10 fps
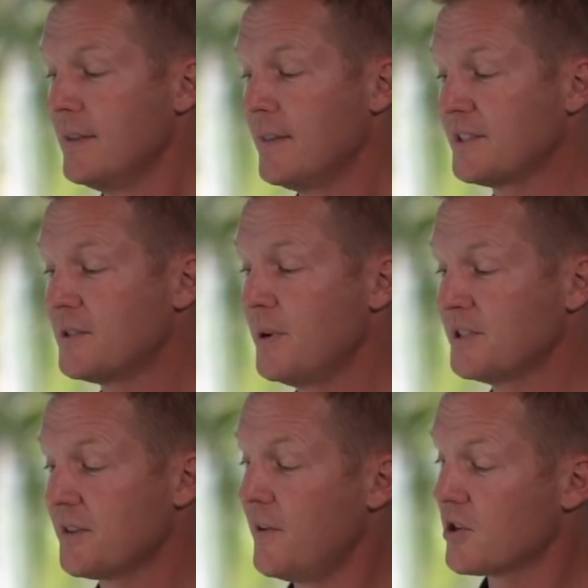That's the
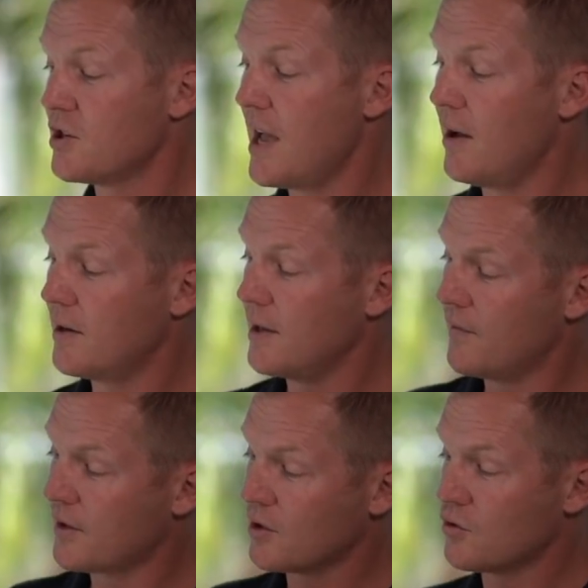basic functionality
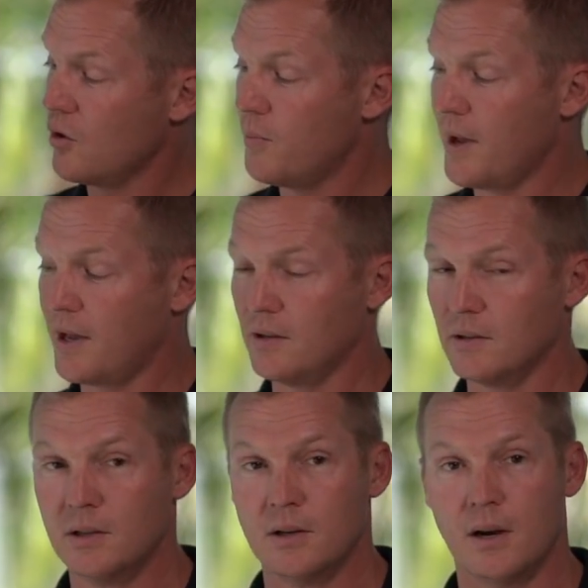of the control
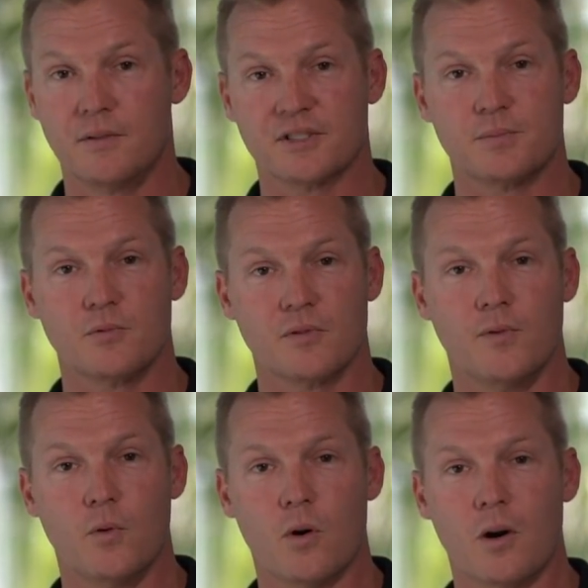panel of the Smooth
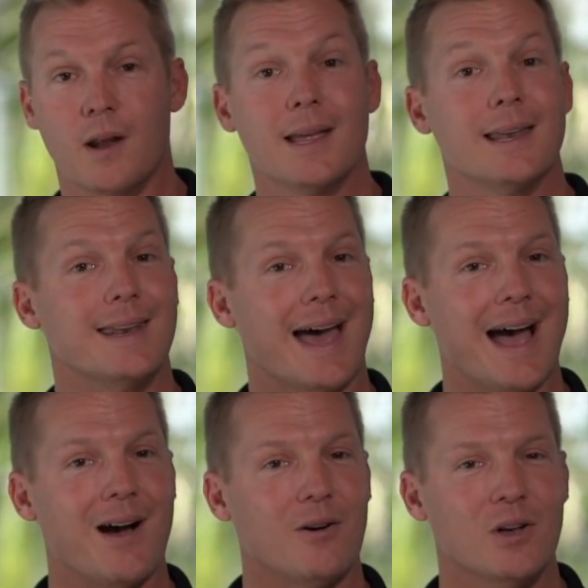4.
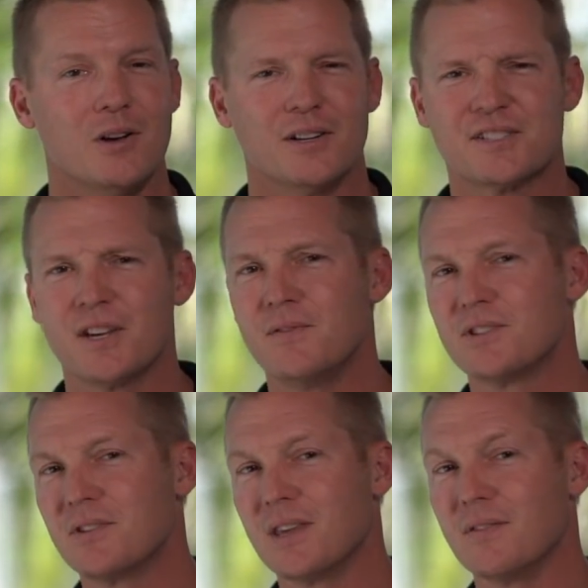Now, let's delve
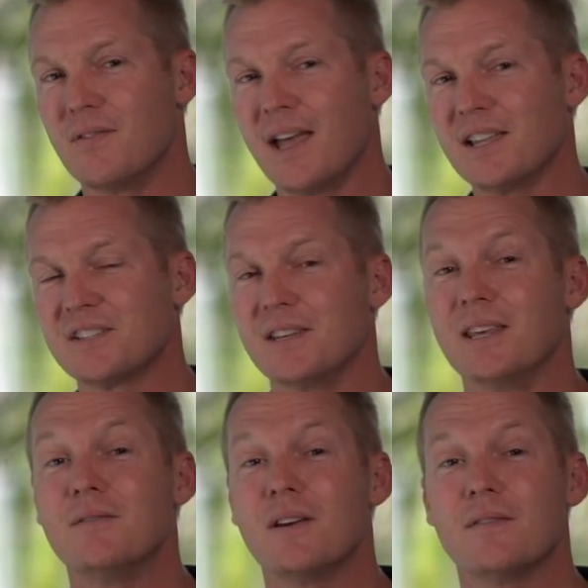into the advanced and
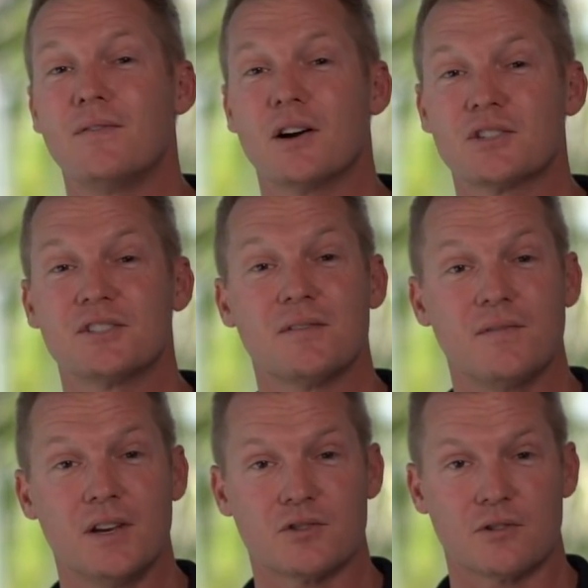innovative functions and
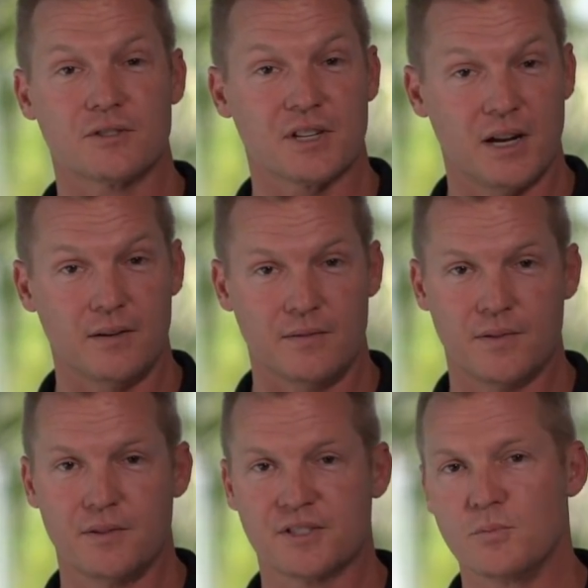features
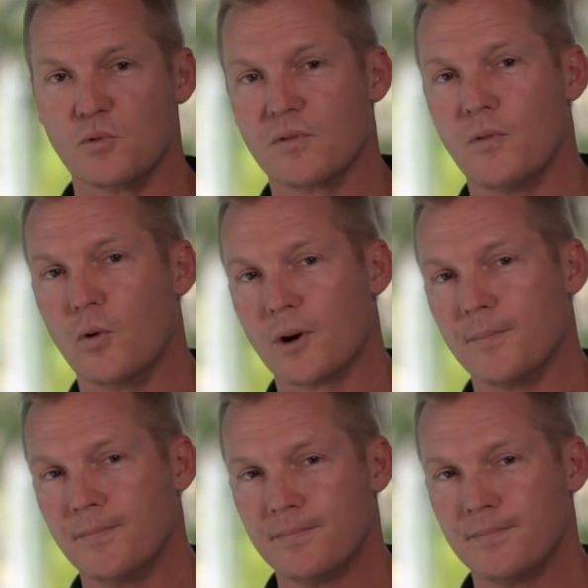of the Smooth 4.